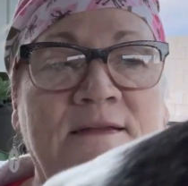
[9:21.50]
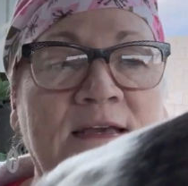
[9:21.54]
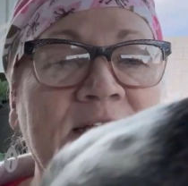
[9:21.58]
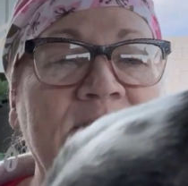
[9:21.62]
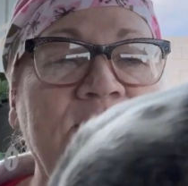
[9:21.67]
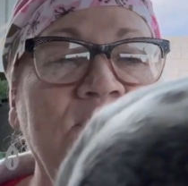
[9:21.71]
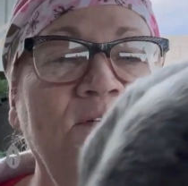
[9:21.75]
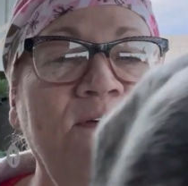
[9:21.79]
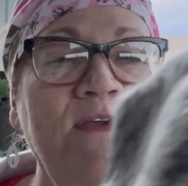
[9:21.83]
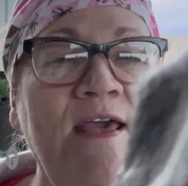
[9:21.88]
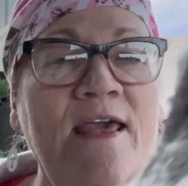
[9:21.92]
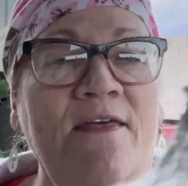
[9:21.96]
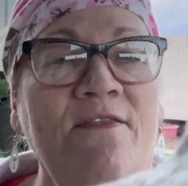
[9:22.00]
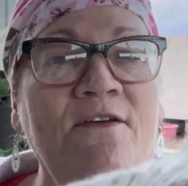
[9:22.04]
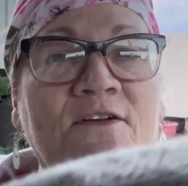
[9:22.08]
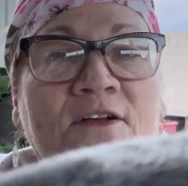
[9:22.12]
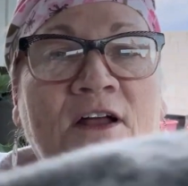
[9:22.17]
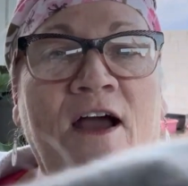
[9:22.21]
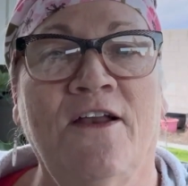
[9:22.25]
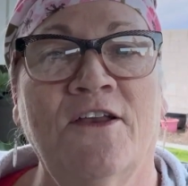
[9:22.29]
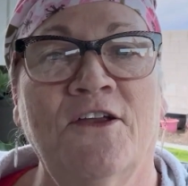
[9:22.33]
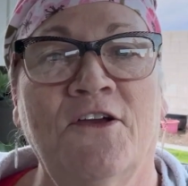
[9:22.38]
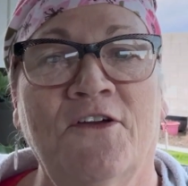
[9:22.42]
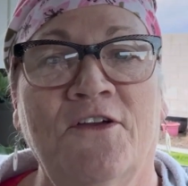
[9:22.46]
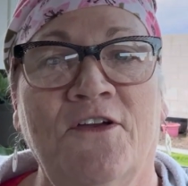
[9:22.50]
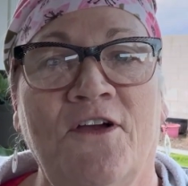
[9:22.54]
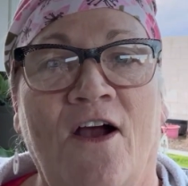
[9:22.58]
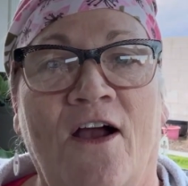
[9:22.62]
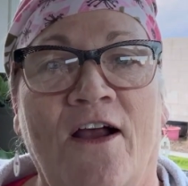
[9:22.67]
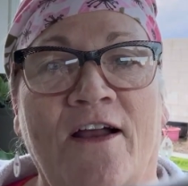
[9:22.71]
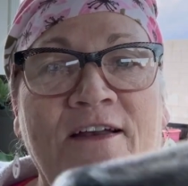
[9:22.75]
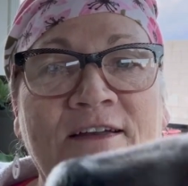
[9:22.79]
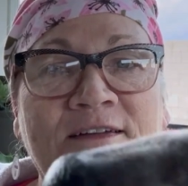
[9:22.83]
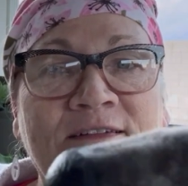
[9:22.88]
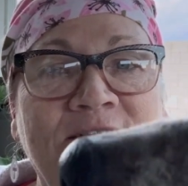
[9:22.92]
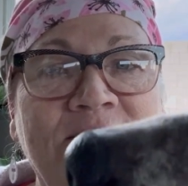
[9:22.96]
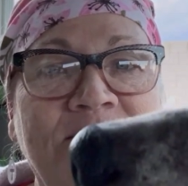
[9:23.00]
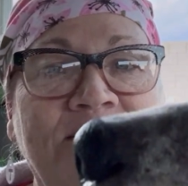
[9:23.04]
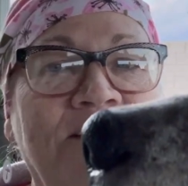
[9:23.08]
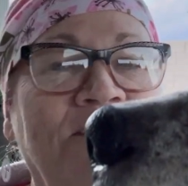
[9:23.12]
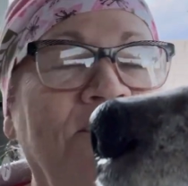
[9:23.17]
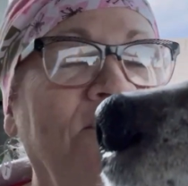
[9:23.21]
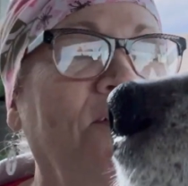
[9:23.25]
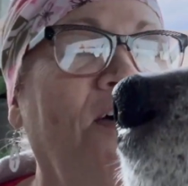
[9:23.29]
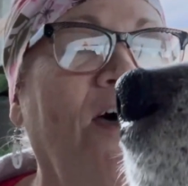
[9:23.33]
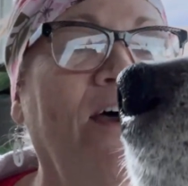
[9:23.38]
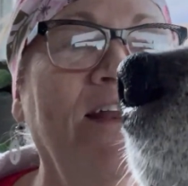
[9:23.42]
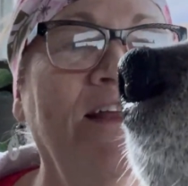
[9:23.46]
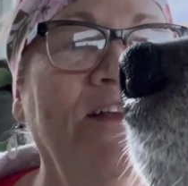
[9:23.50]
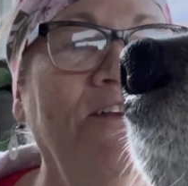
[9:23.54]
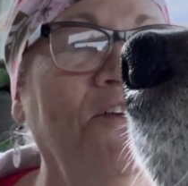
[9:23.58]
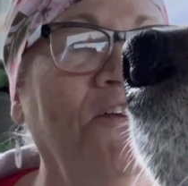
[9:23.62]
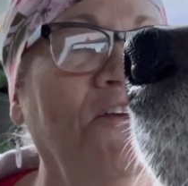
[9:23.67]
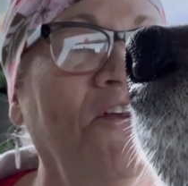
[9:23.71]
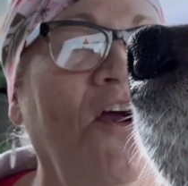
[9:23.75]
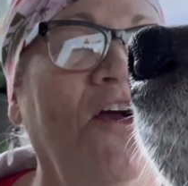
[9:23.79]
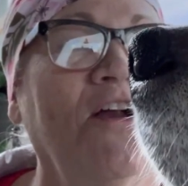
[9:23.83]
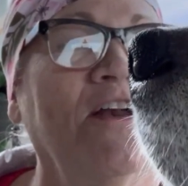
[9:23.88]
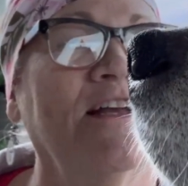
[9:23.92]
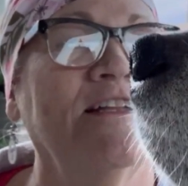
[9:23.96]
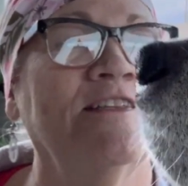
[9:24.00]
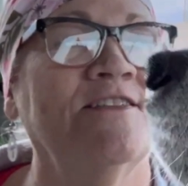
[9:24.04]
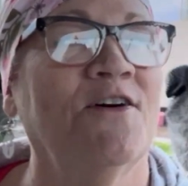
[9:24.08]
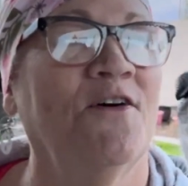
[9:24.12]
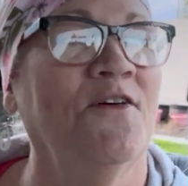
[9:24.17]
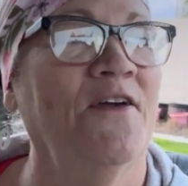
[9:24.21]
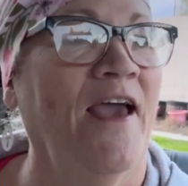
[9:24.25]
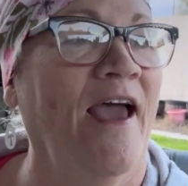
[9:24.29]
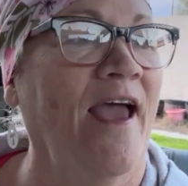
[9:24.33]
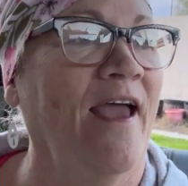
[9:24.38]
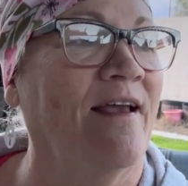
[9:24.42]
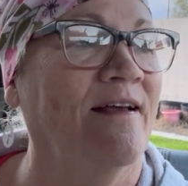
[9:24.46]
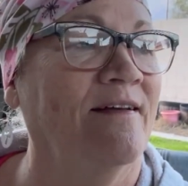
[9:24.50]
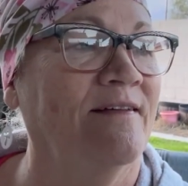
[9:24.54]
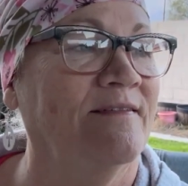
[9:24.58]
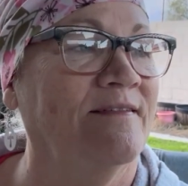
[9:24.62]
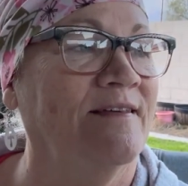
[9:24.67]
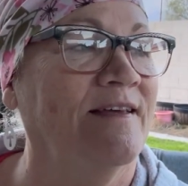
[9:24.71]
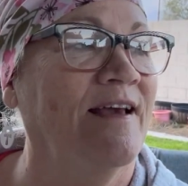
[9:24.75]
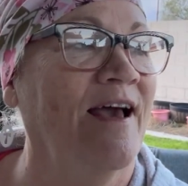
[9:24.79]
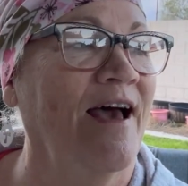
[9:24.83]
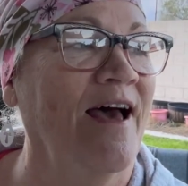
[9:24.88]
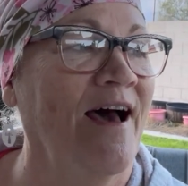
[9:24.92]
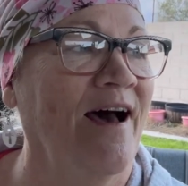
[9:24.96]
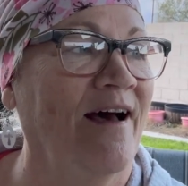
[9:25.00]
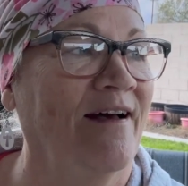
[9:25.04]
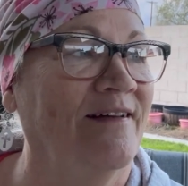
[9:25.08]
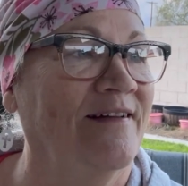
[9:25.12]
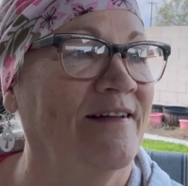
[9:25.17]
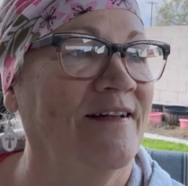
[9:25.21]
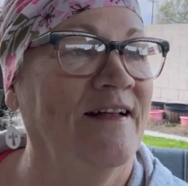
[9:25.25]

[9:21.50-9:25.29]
It's okay. They're not in your yard. They're not in your yard. It's okay. Yeah.